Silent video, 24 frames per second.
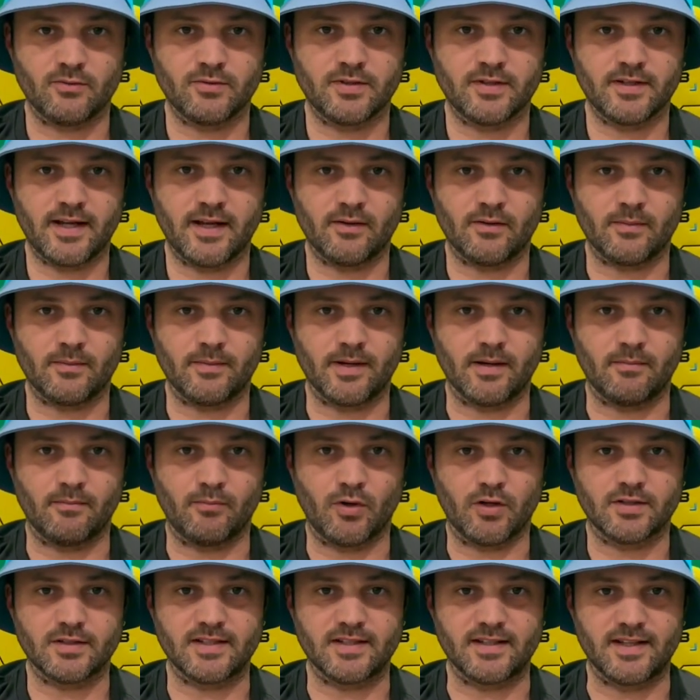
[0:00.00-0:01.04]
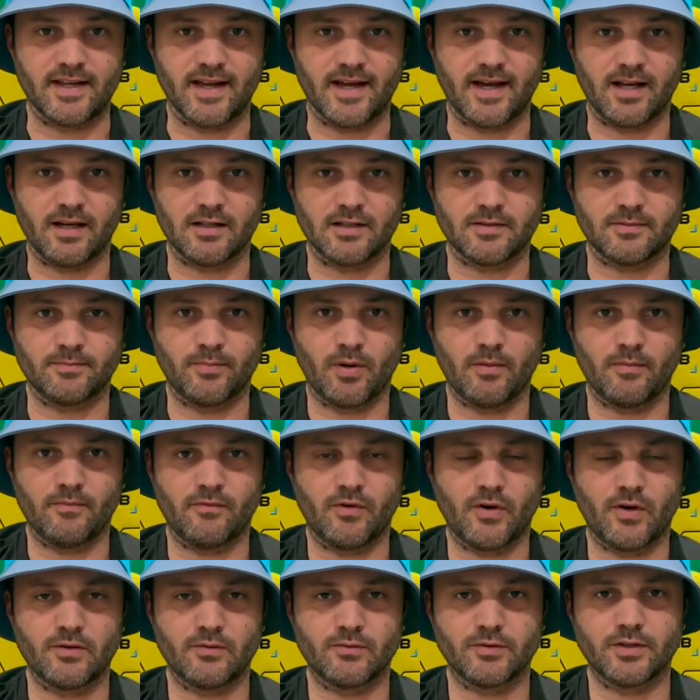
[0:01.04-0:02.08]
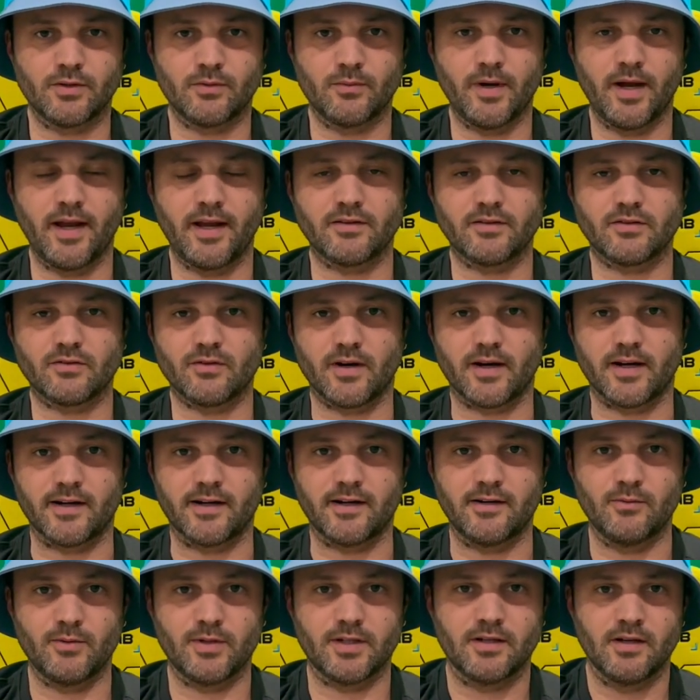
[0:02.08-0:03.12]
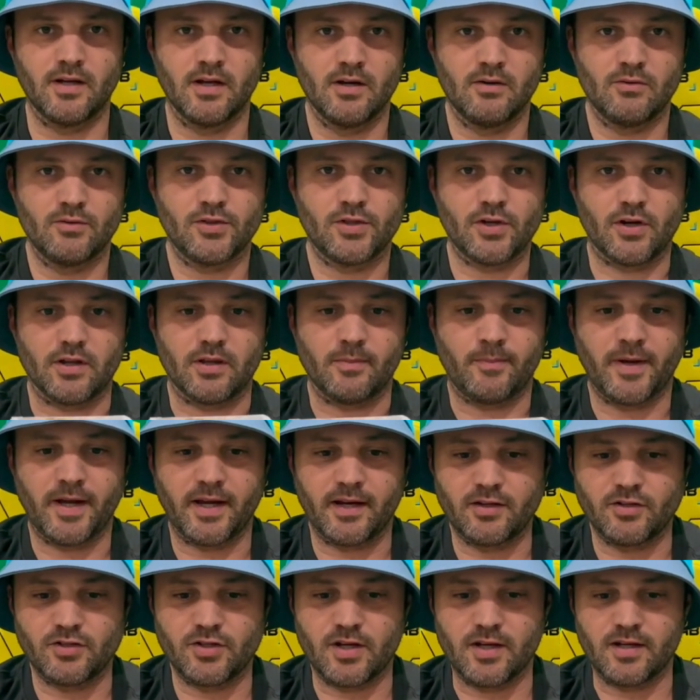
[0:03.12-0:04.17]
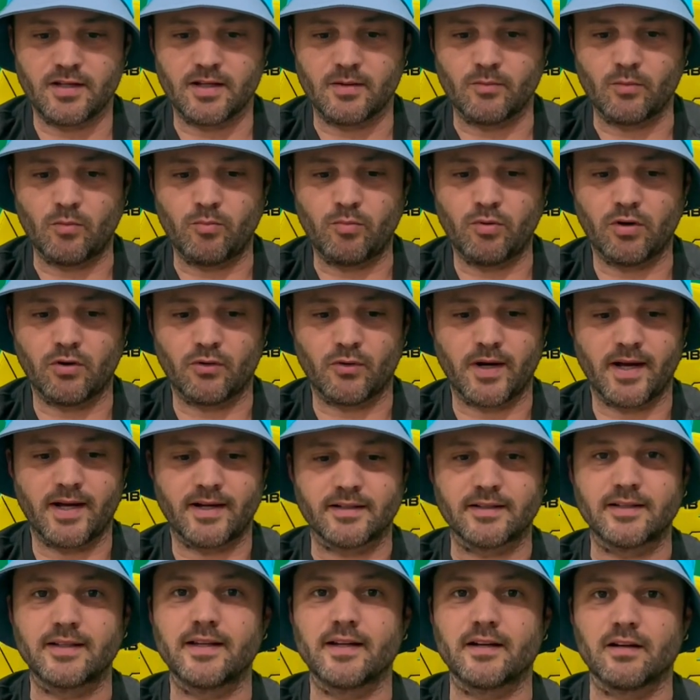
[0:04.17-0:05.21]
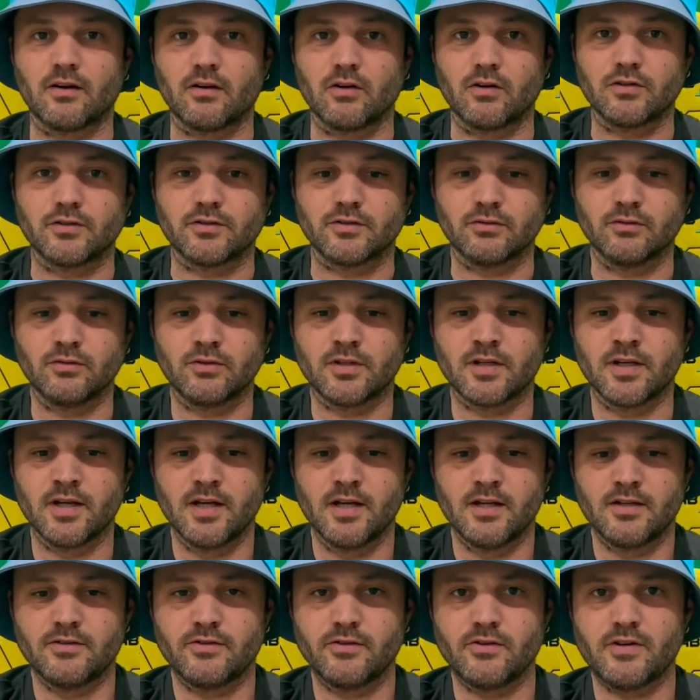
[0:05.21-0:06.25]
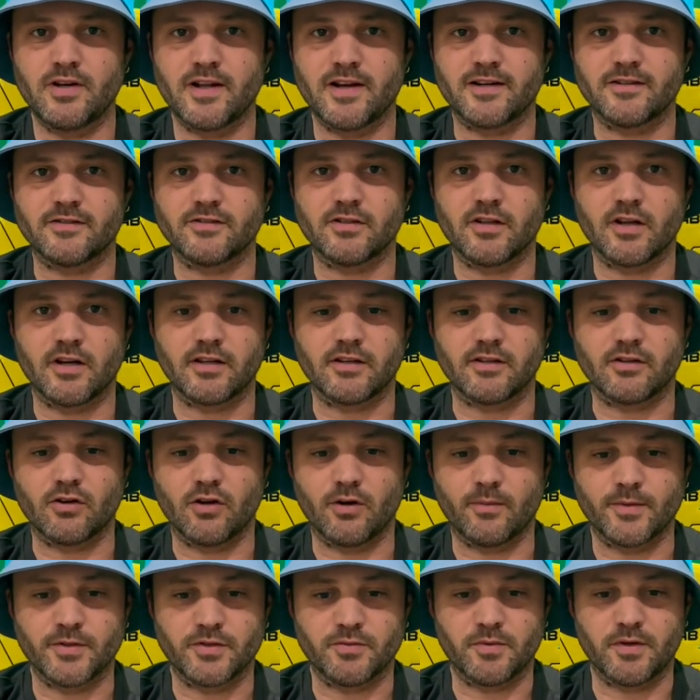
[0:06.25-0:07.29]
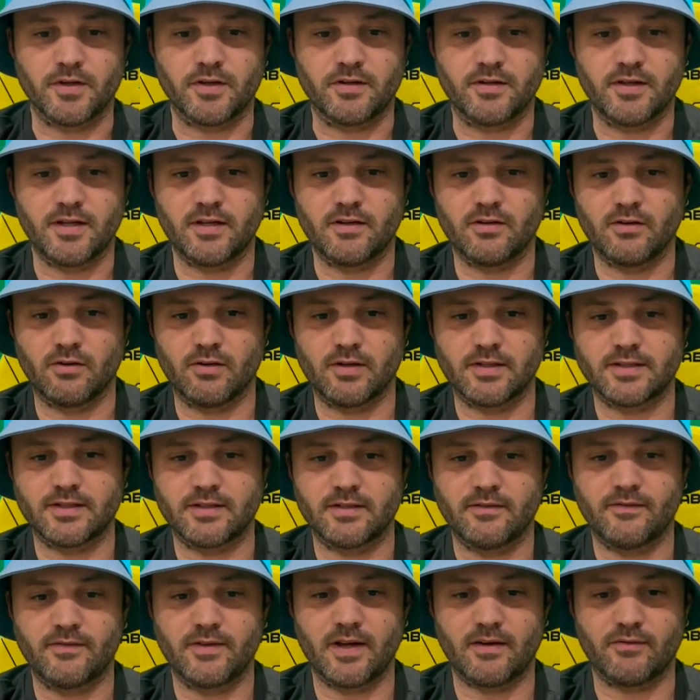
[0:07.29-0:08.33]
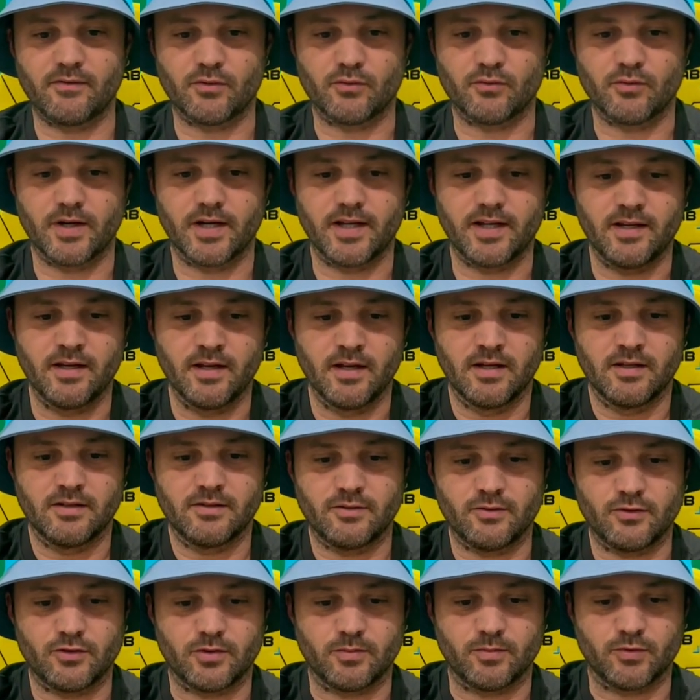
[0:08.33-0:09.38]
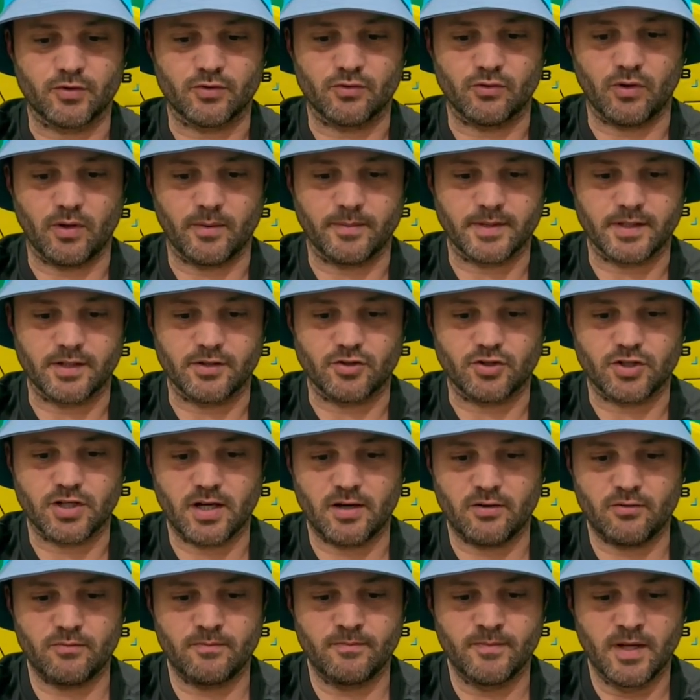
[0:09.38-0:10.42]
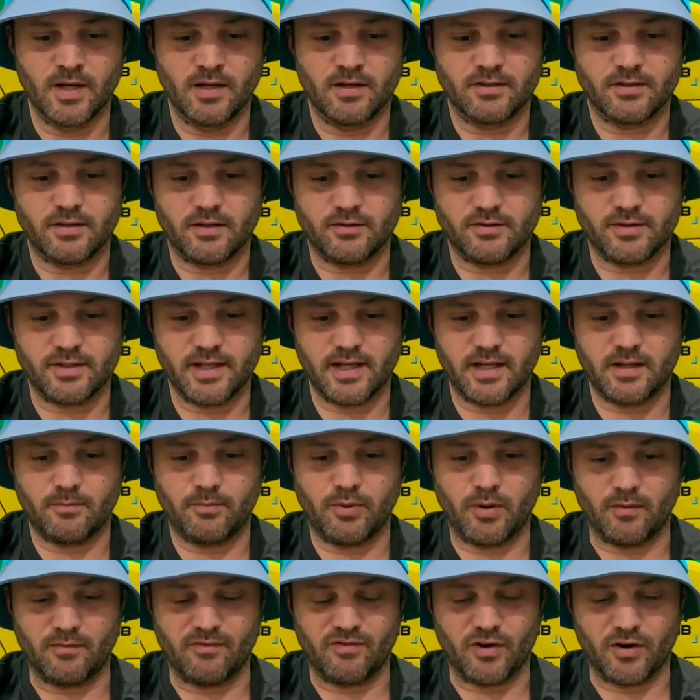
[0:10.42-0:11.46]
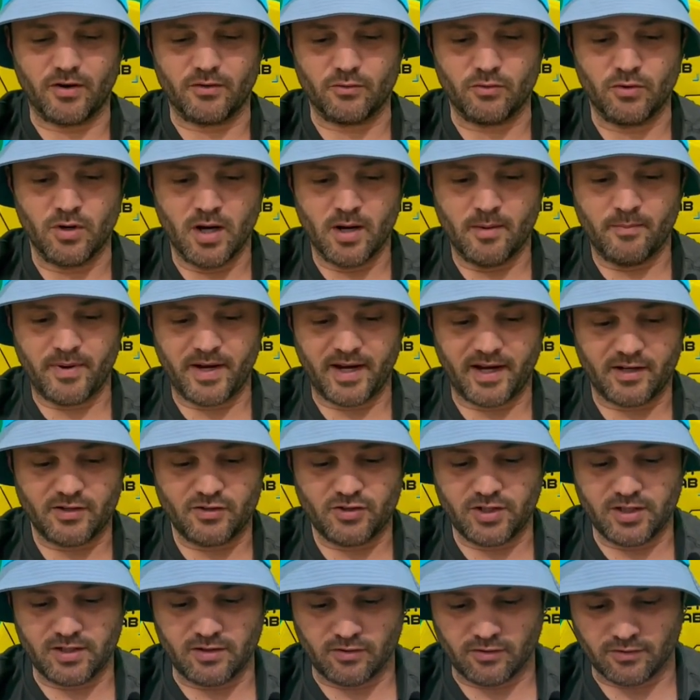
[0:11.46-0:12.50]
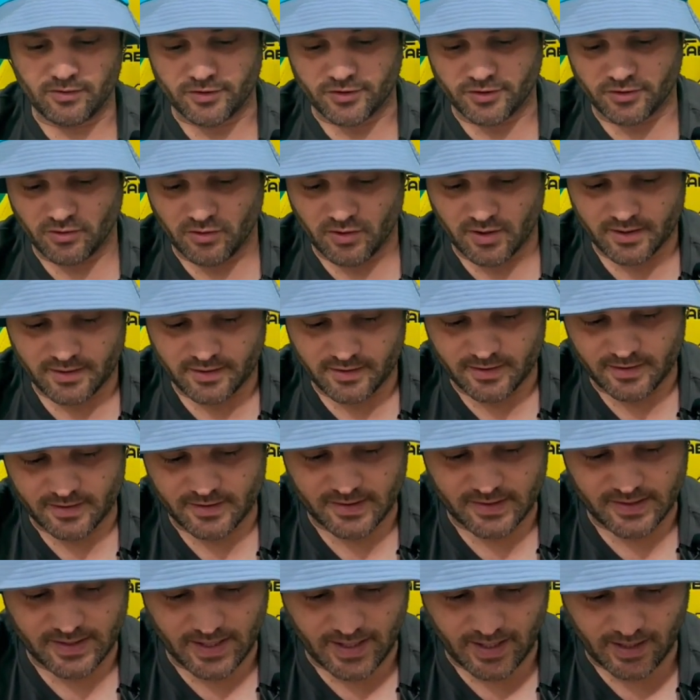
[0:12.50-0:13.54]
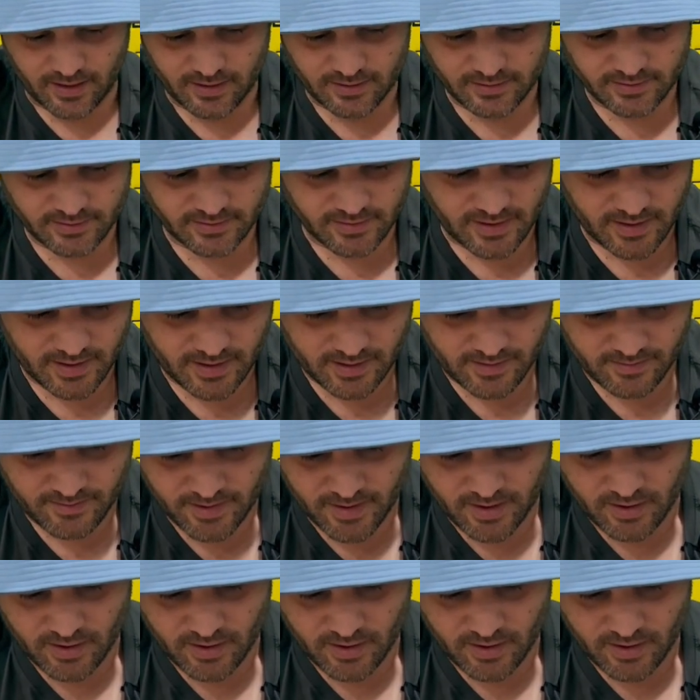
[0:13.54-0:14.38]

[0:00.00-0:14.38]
Today I'm going to be unboxing the Alice Pop Vinyl, so we'll get straight into it. We'll show you the packaging, then we'll pull her out and get a closer look. Do let us know in the comments what you think, guys, and if you haven't already, do subscribe to the channel. So standard Pop Vinyl packaging. On the side you can see Alice there.